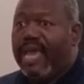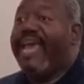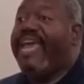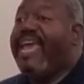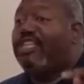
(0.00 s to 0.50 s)

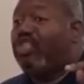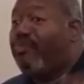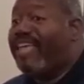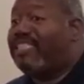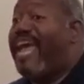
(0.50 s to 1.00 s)
And he
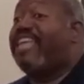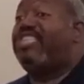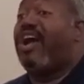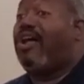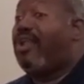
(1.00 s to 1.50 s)
addressed that
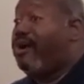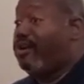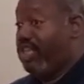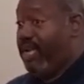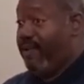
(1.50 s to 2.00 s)
to
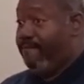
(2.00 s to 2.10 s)
clergy.